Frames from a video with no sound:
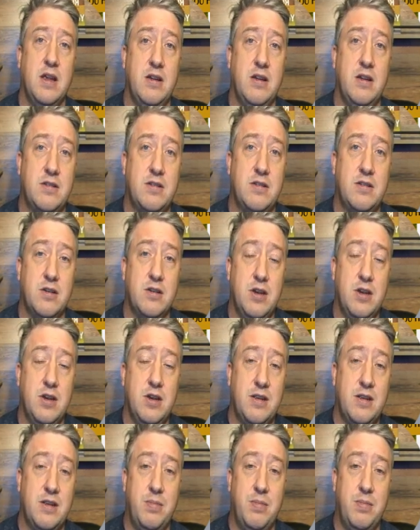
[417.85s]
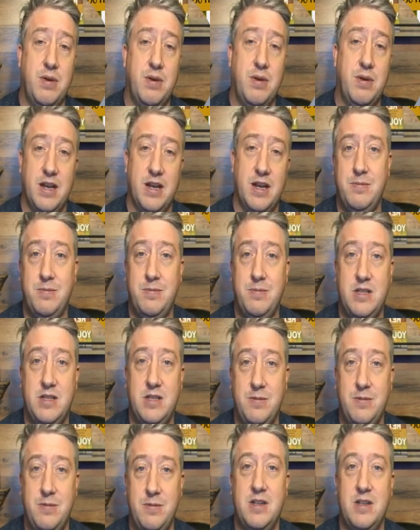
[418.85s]
So you have to buy it at a deep,
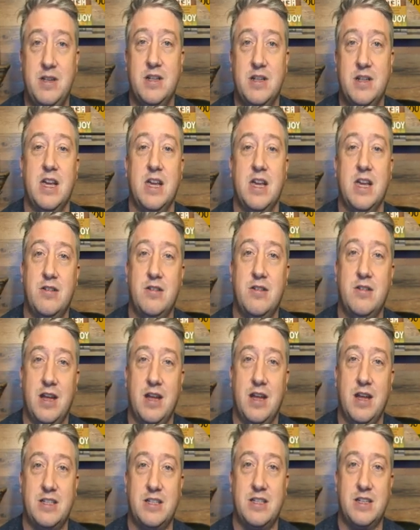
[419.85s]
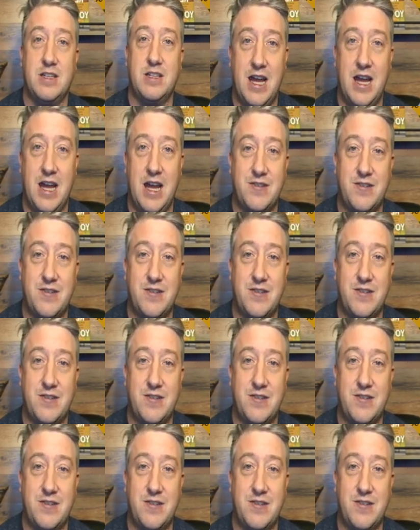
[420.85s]
deep discount. It has to cash